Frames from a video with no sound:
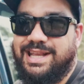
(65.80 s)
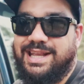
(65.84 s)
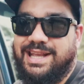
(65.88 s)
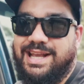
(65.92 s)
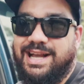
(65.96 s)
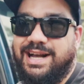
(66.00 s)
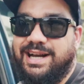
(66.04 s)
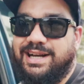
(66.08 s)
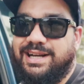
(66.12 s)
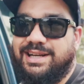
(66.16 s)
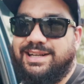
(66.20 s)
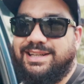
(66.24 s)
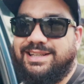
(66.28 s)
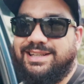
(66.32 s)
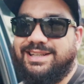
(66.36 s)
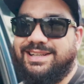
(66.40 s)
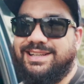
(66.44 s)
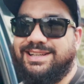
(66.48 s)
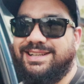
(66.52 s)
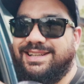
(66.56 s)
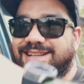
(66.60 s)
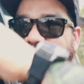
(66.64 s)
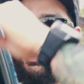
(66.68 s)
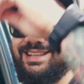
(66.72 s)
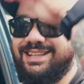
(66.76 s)
here.
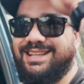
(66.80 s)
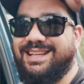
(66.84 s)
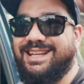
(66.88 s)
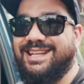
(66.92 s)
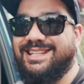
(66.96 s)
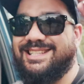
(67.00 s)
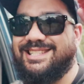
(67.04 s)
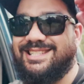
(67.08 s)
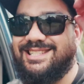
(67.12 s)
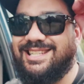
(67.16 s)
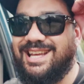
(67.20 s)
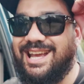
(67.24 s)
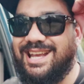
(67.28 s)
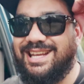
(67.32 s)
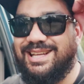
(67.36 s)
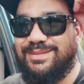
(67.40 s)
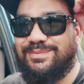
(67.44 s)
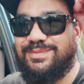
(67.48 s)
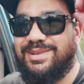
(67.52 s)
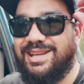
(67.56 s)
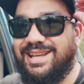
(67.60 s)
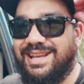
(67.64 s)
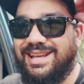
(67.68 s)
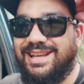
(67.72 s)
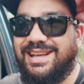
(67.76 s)
It's
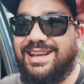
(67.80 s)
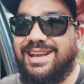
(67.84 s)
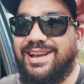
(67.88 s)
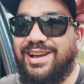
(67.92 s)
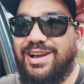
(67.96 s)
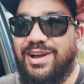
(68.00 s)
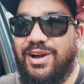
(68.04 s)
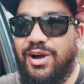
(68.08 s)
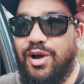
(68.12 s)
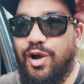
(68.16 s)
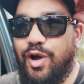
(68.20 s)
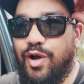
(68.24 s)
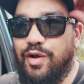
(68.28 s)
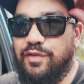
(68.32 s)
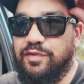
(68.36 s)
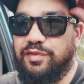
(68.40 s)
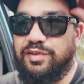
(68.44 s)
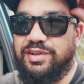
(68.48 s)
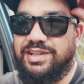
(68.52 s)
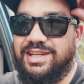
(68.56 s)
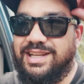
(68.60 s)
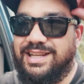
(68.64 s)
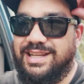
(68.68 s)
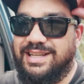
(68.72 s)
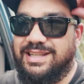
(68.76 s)
taken me
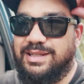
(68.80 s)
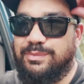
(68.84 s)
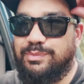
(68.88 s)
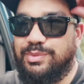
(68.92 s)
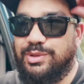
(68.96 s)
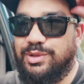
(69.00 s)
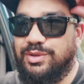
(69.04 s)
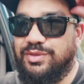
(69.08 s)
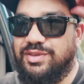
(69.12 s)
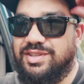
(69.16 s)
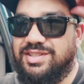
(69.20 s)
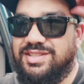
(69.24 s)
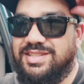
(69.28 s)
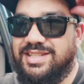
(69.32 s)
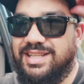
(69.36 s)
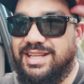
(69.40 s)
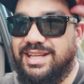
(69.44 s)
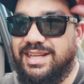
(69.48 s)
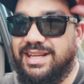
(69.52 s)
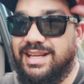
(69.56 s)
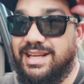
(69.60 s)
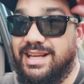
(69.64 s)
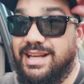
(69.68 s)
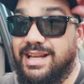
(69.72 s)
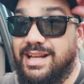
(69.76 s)
over a year to build this
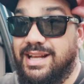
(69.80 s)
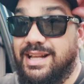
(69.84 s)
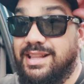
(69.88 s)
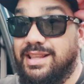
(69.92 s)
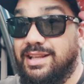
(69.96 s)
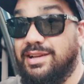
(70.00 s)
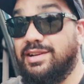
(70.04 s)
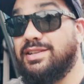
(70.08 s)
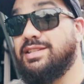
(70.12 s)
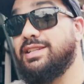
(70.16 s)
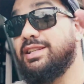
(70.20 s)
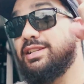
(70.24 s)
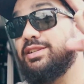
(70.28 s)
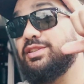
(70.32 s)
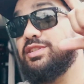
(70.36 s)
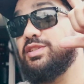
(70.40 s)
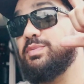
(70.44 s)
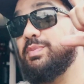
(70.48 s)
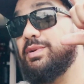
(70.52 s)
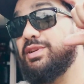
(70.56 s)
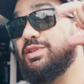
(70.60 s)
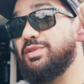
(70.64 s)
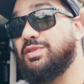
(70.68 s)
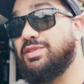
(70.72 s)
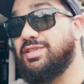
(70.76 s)
thing. There's a little
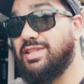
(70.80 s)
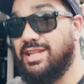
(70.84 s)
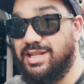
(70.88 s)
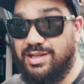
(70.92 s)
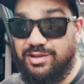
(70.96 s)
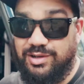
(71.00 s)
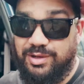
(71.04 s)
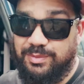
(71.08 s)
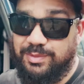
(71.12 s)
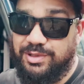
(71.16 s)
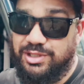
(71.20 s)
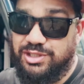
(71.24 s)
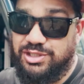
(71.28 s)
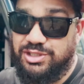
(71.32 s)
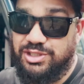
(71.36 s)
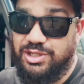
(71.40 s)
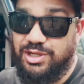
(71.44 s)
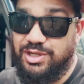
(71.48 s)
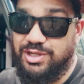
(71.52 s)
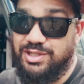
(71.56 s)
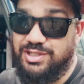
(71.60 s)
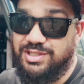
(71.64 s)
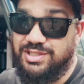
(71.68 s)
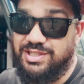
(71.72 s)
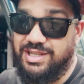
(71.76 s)
special secret I'm gonna
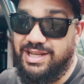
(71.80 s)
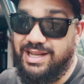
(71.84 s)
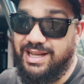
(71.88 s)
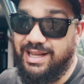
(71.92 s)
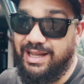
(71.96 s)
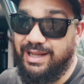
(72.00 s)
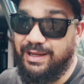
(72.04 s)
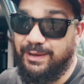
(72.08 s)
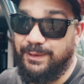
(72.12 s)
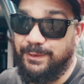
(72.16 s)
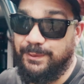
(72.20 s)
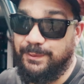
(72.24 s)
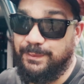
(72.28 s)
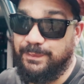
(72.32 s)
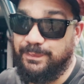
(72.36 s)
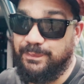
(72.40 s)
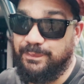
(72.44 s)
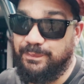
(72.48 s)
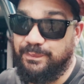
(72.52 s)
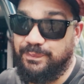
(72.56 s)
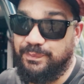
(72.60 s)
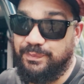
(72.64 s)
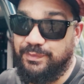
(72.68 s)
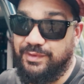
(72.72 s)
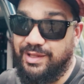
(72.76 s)
show you a
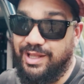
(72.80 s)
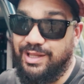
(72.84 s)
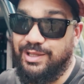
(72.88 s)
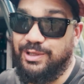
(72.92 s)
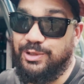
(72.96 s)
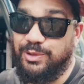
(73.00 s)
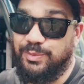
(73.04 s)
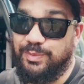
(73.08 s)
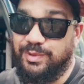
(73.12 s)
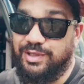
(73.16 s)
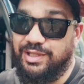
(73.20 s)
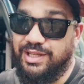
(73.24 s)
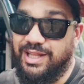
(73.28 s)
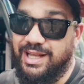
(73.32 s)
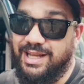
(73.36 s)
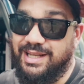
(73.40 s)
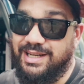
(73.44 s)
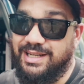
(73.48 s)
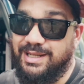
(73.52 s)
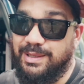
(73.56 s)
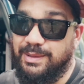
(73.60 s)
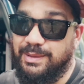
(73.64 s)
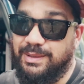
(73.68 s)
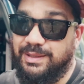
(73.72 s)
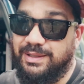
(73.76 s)
little bit
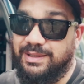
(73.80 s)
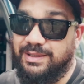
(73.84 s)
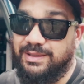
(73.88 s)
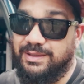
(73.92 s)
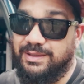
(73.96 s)
later,